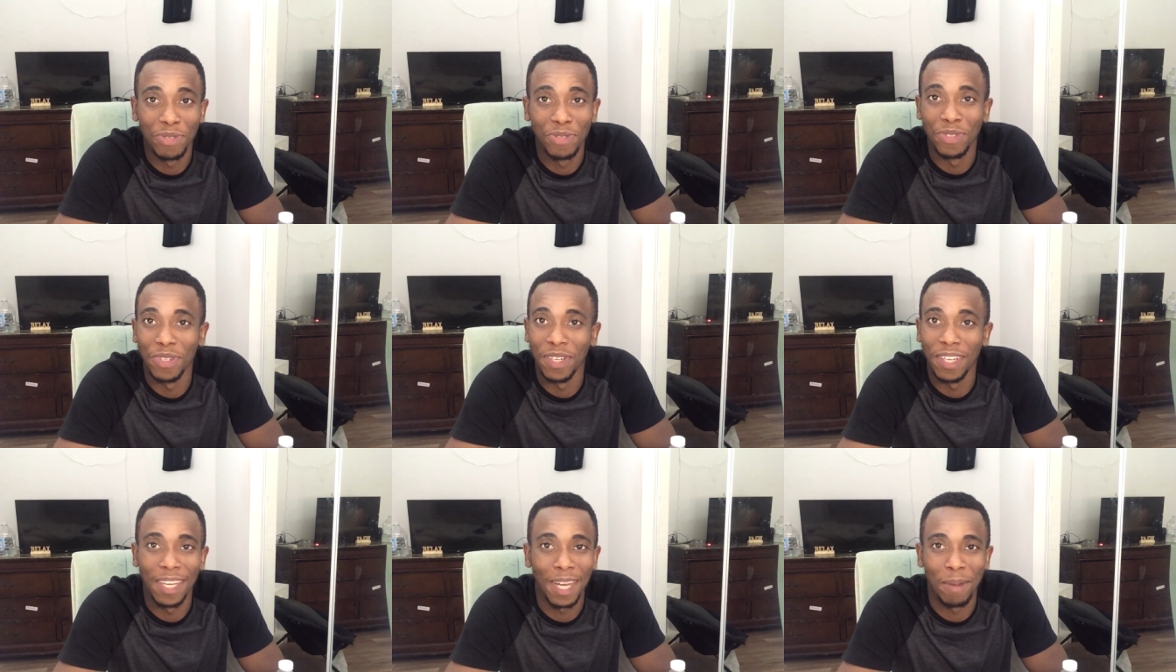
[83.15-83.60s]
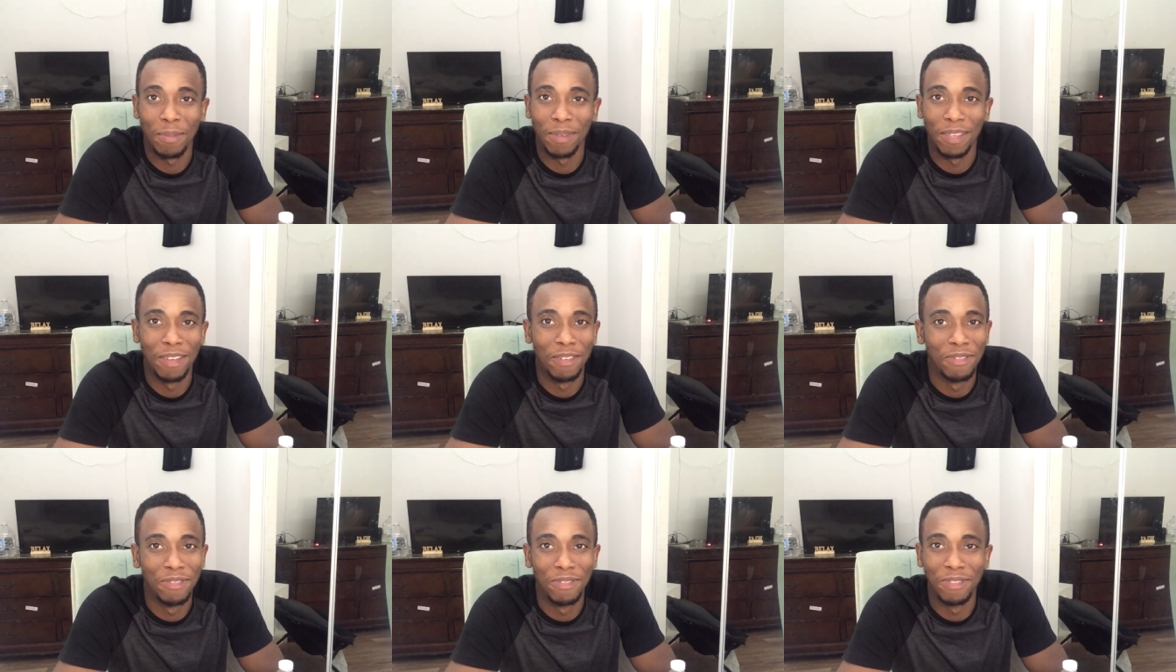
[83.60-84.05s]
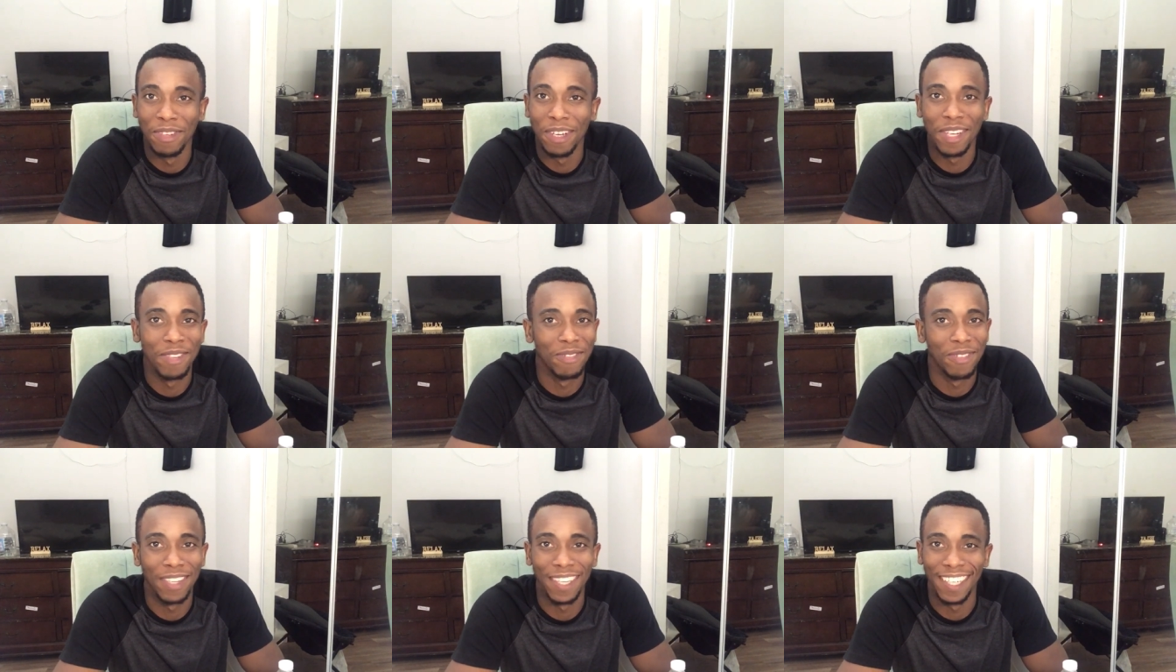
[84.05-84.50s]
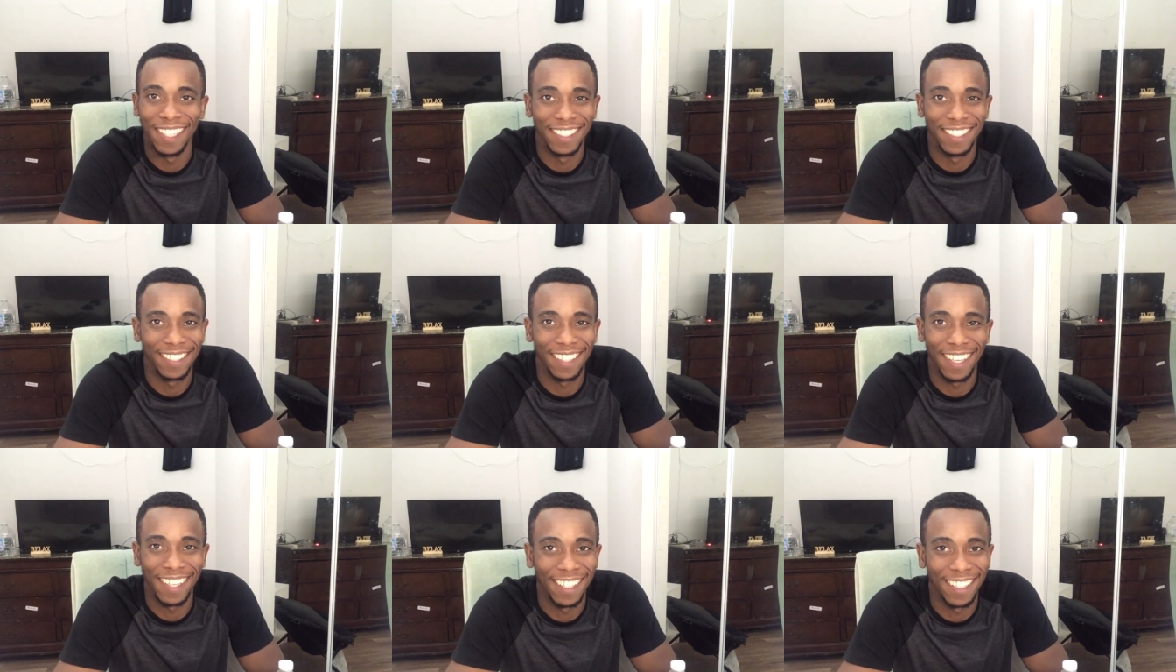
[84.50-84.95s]
Very happy, very, very
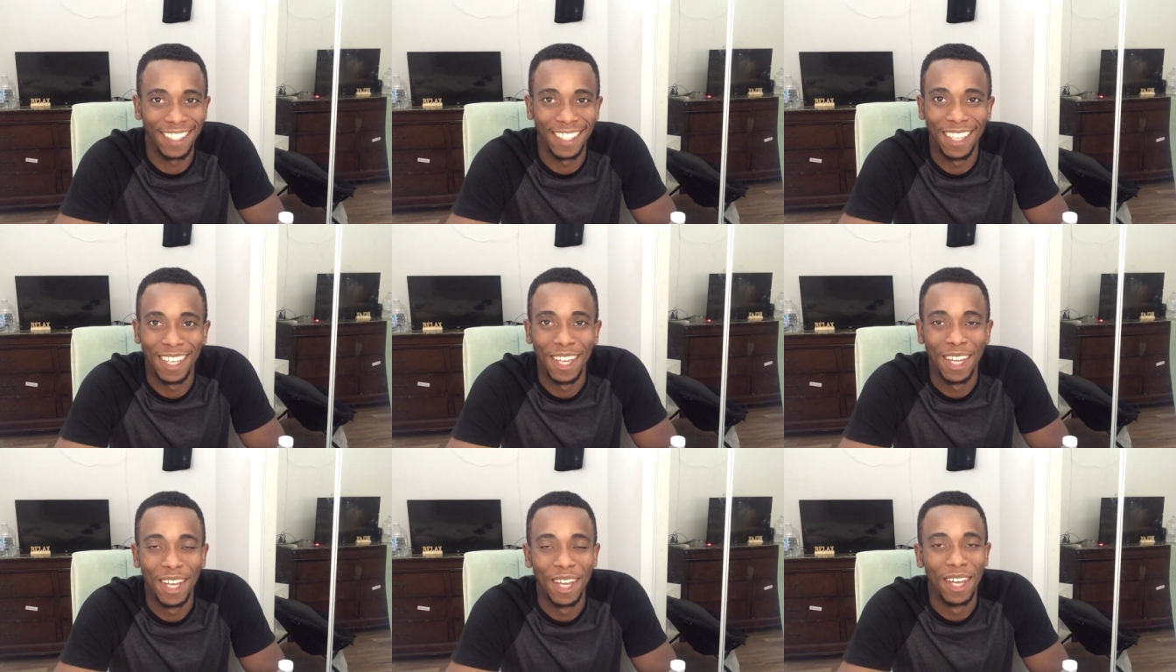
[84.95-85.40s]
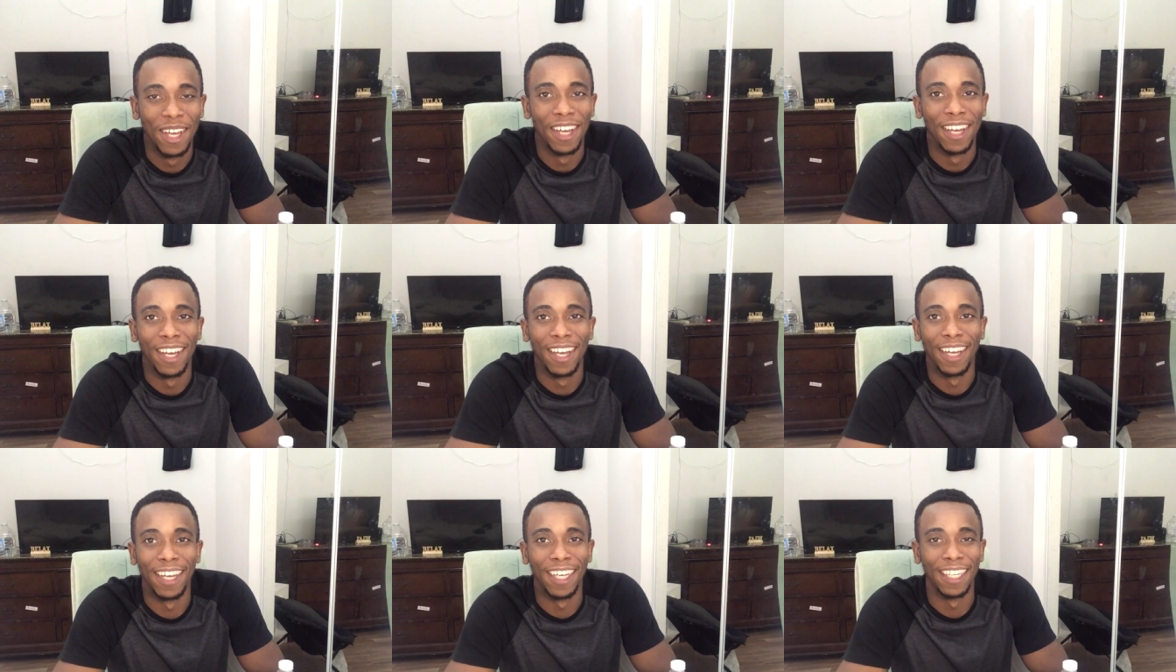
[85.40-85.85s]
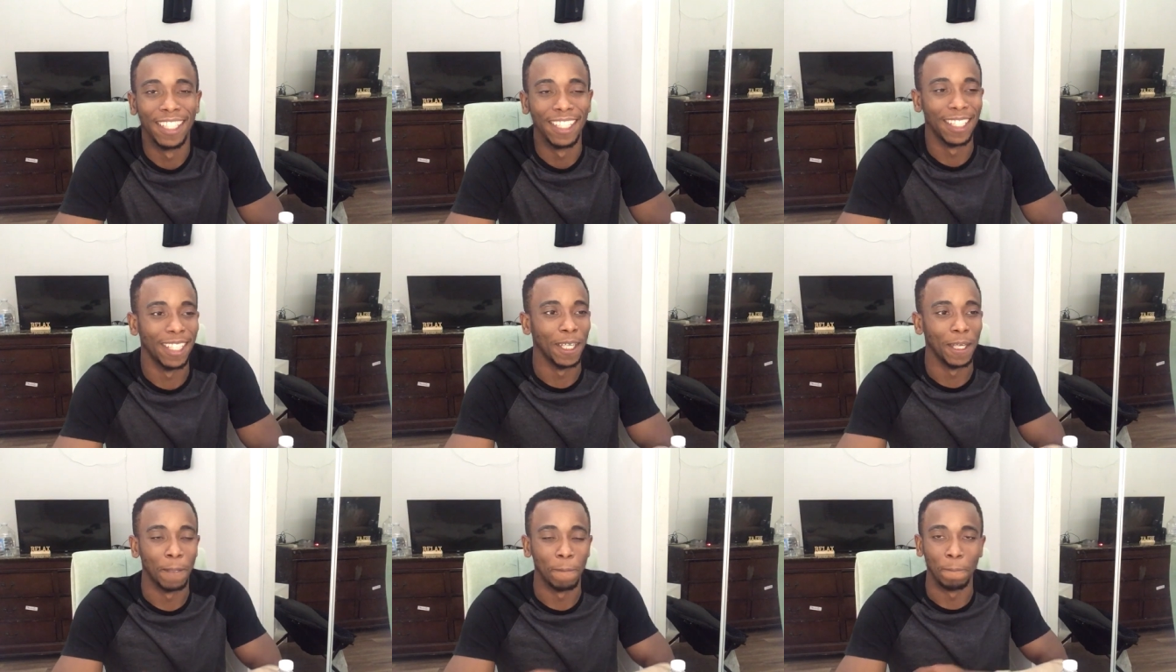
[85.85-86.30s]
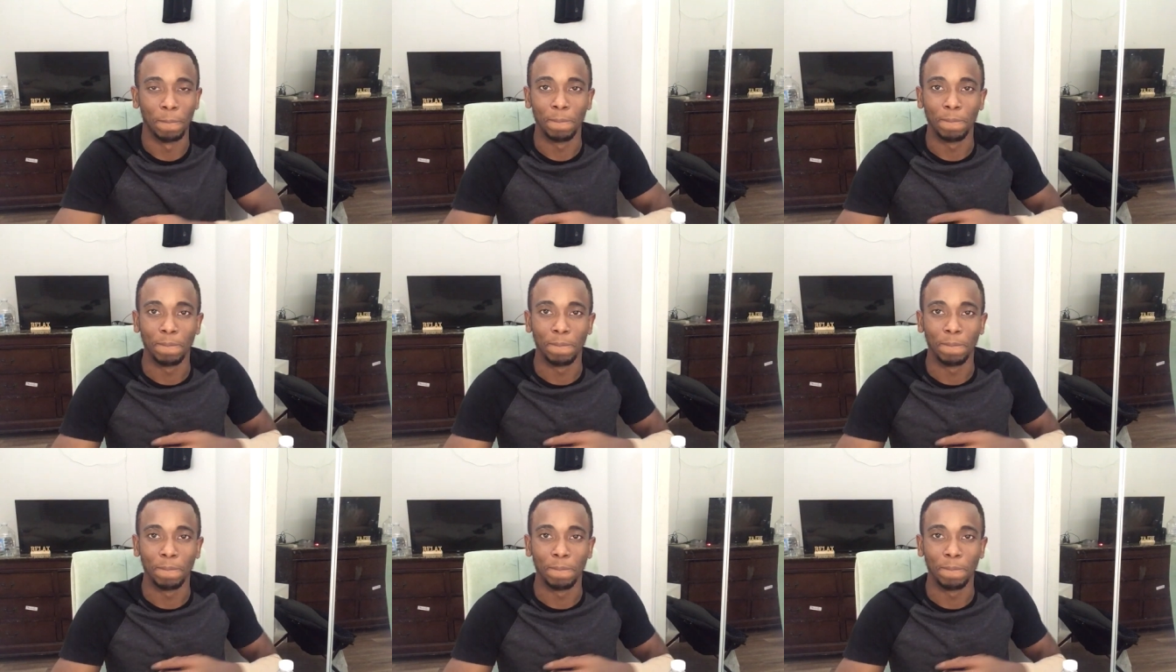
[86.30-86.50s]
excited, and. Um,